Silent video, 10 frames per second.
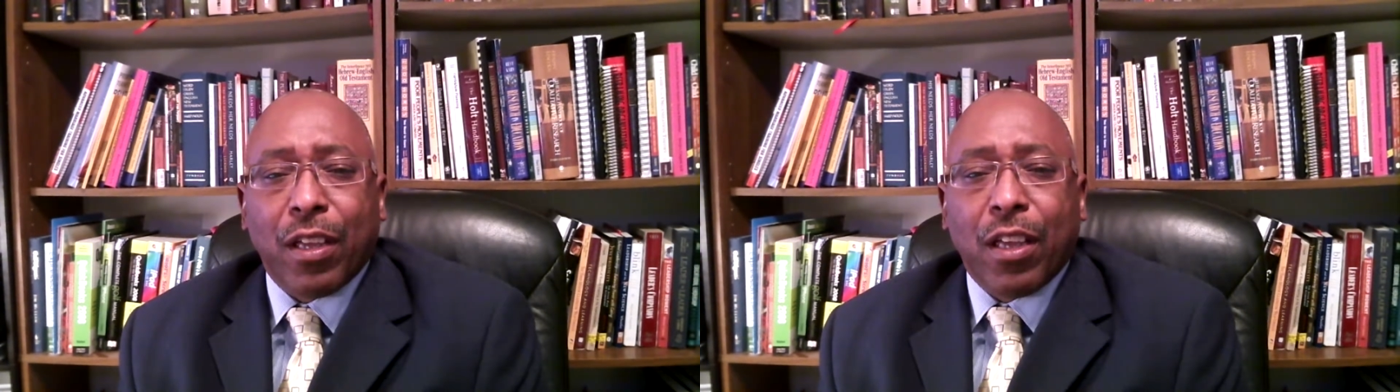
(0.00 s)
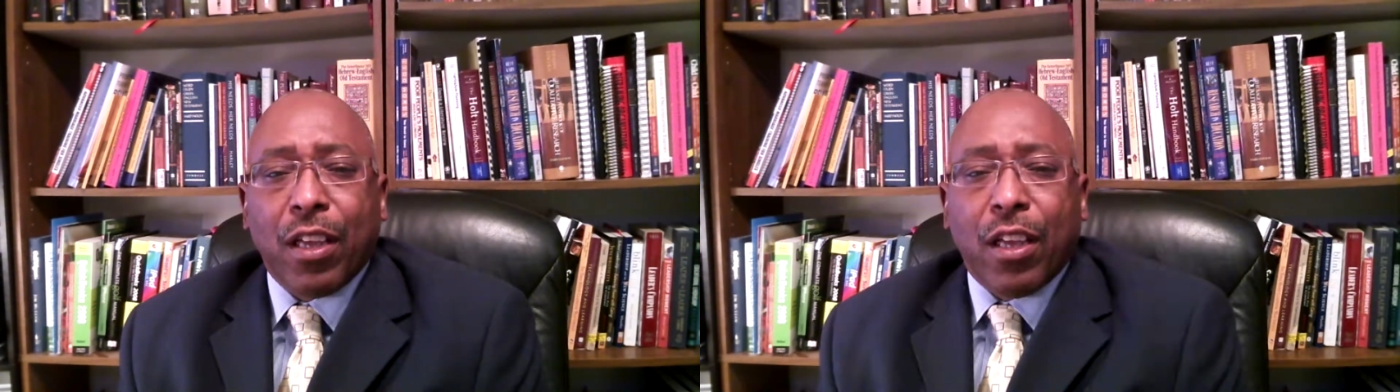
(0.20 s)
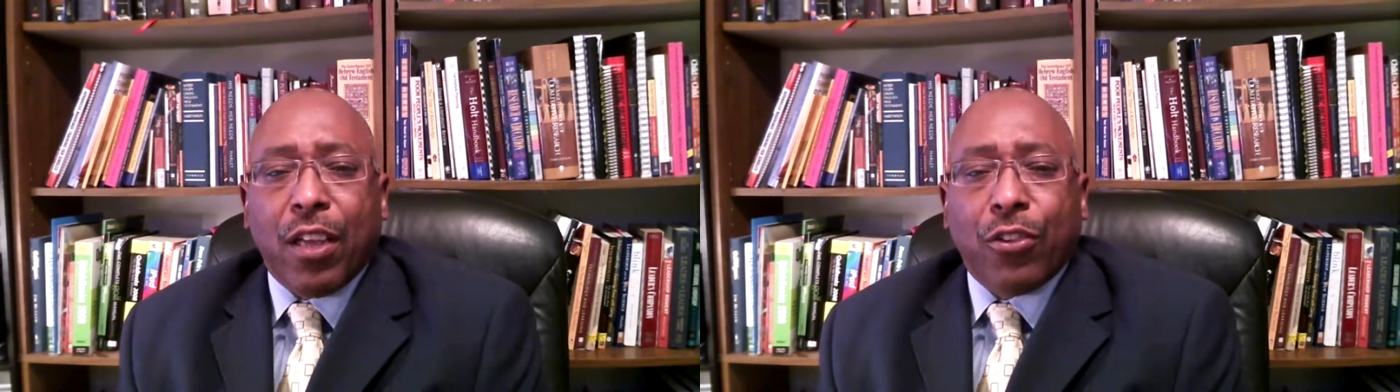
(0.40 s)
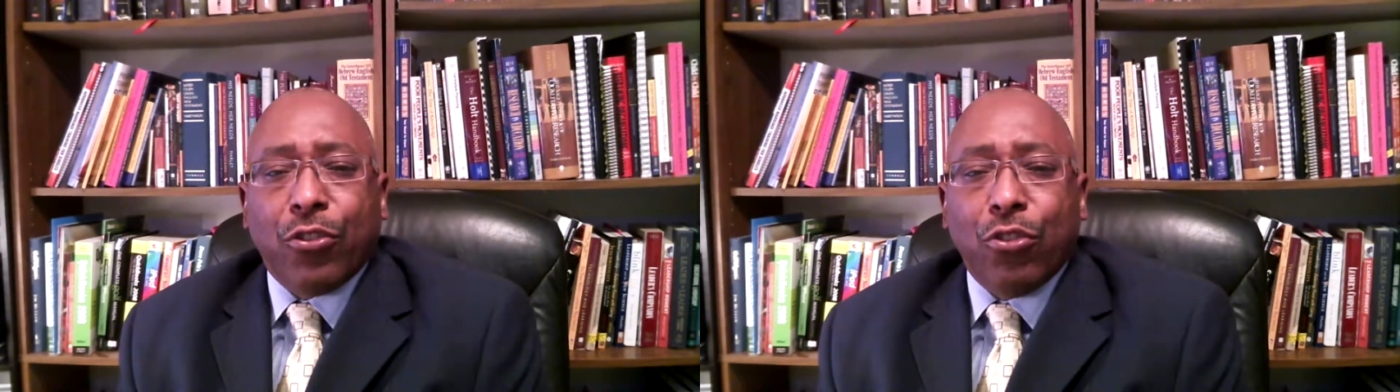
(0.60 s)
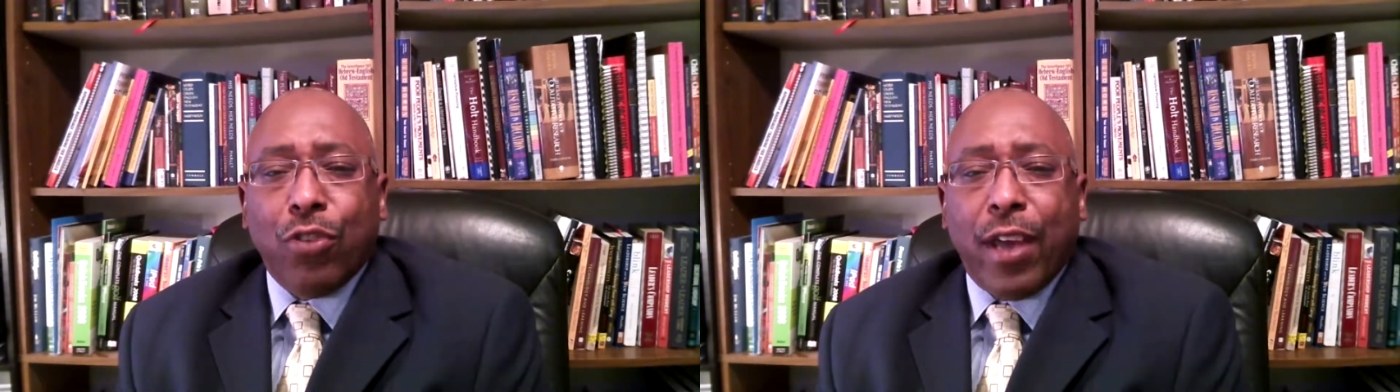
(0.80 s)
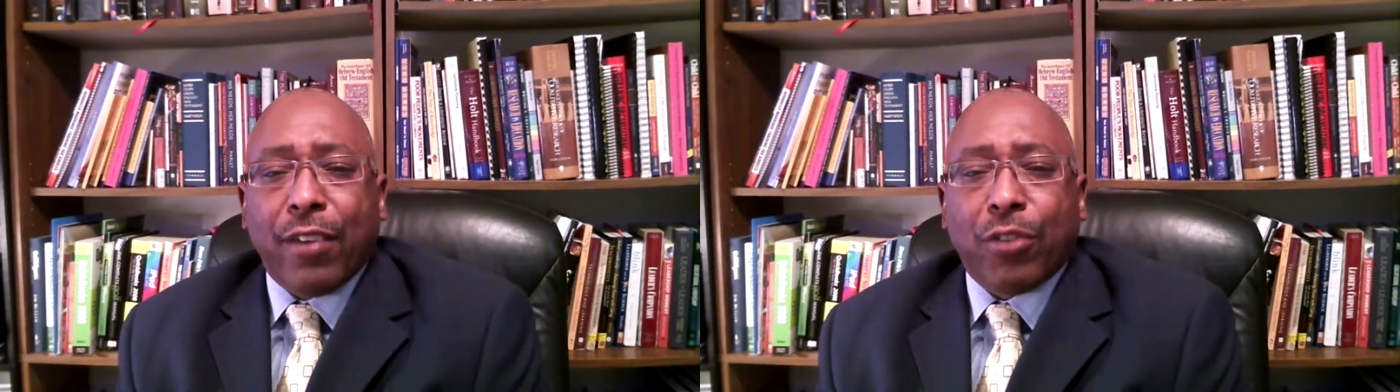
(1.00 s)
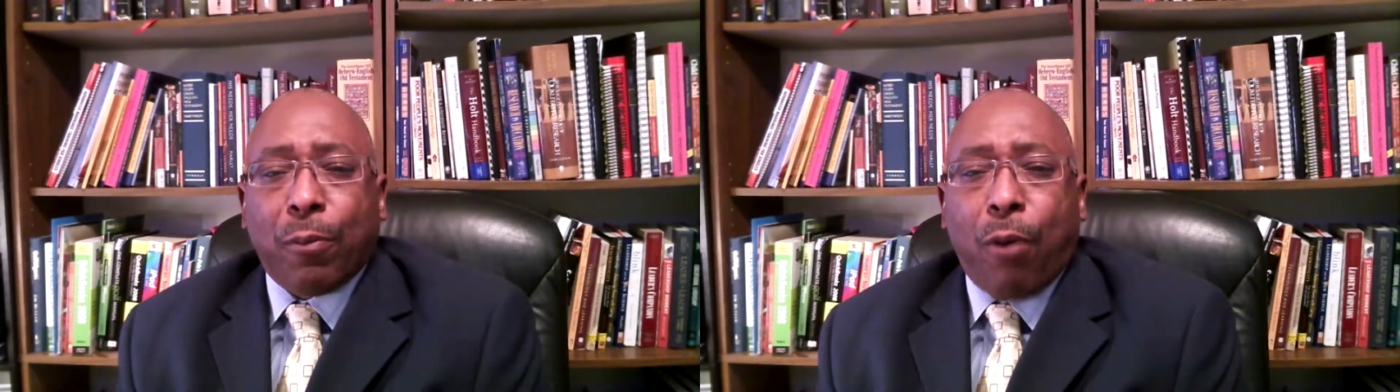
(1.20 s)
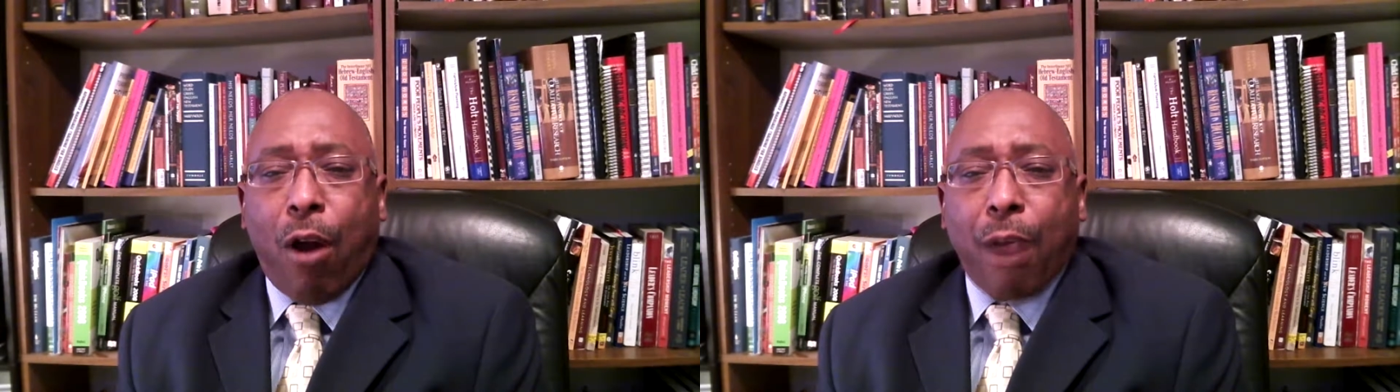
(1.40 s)
the new head of the
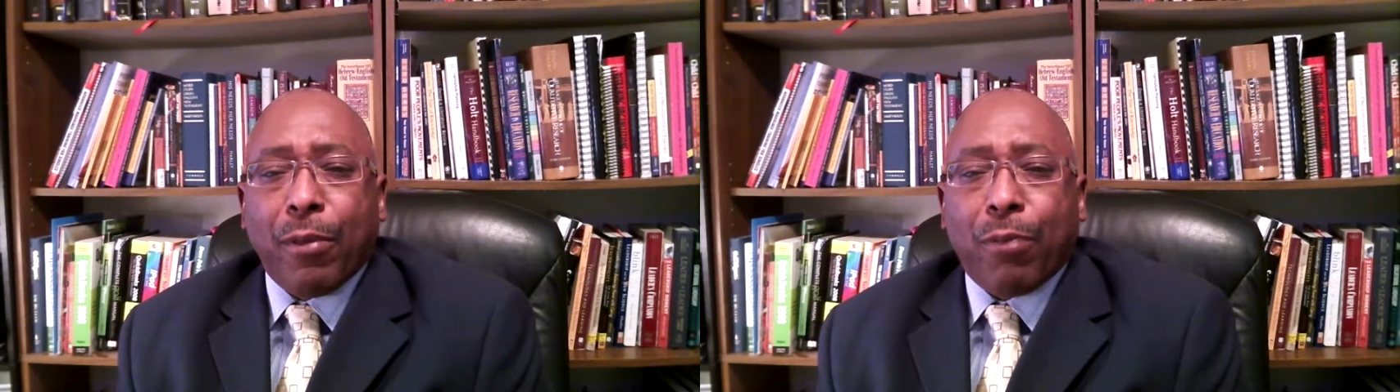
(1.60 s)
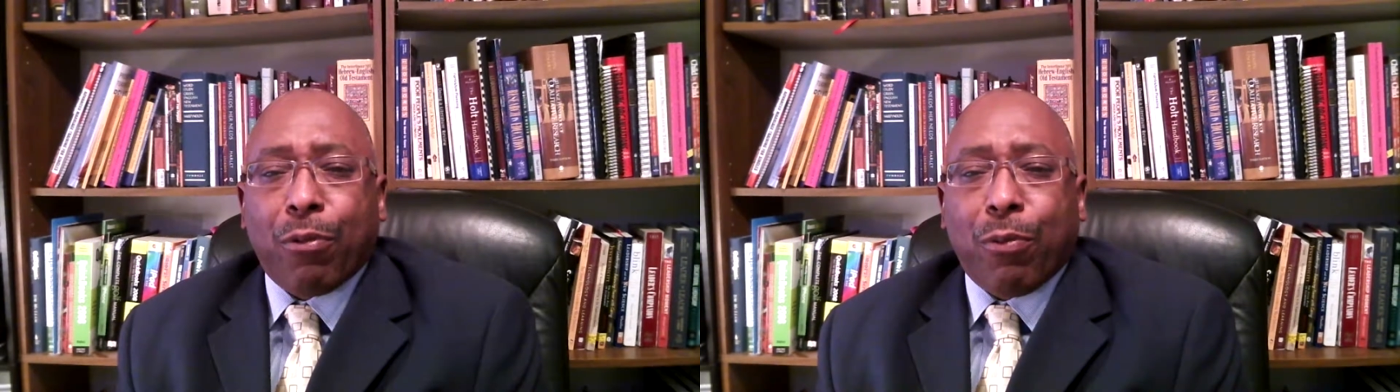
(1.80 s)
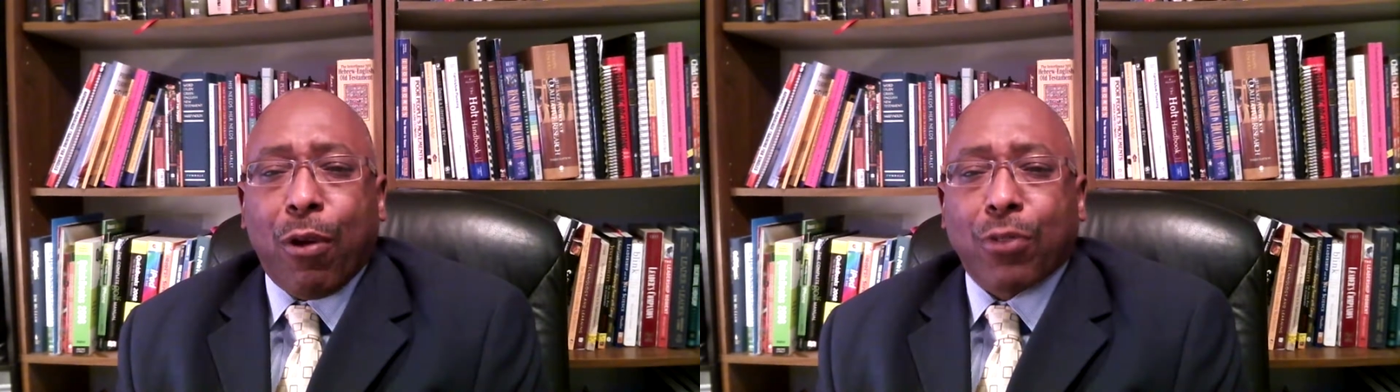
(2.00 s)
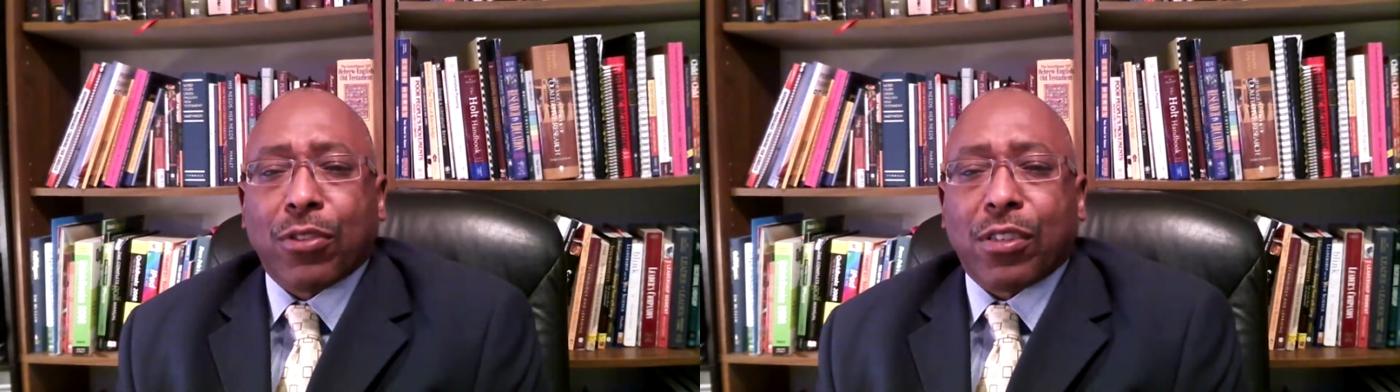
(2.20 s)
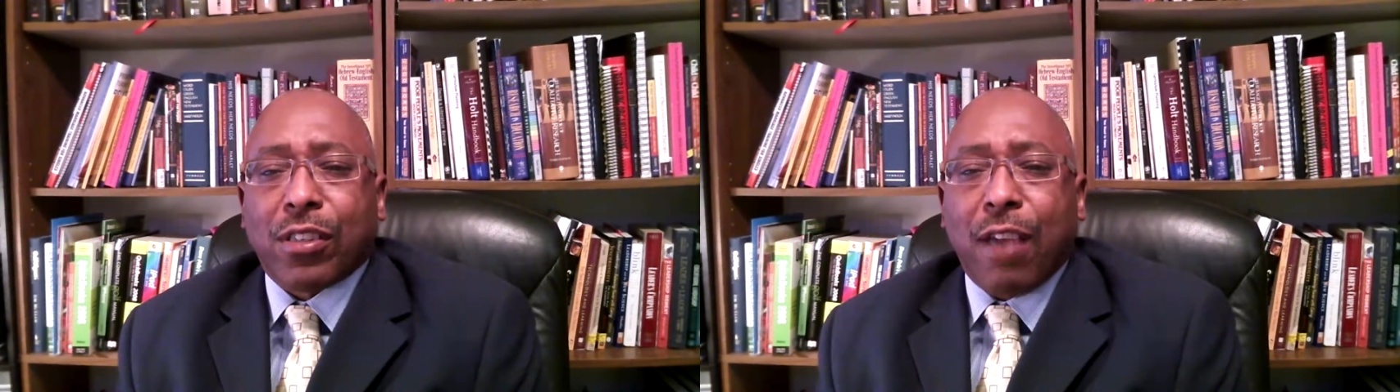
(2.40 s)
department proposes several